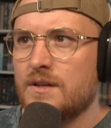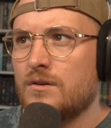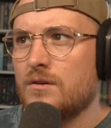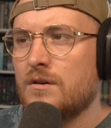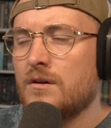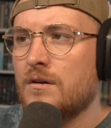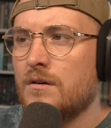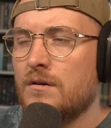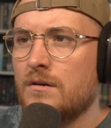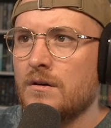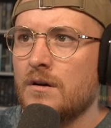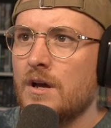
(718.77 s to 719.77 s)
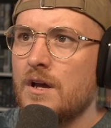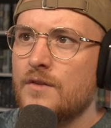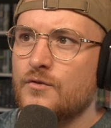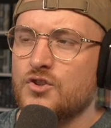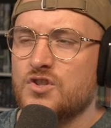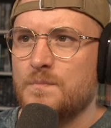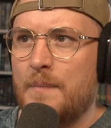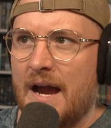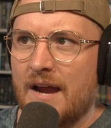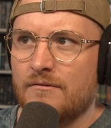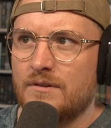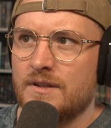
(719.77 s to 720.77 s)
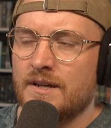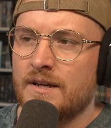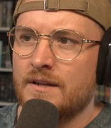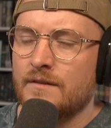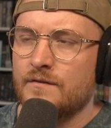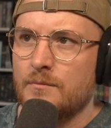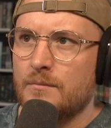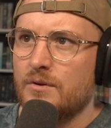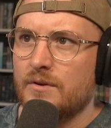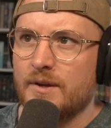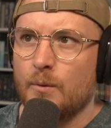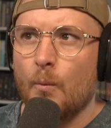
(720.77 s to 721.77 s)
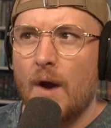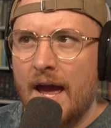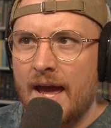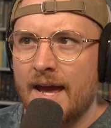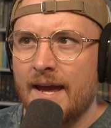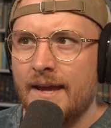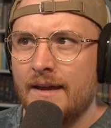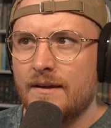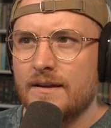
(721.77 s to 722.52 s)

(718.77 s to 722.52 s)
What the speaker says: Or the spiraling of the Milky Way?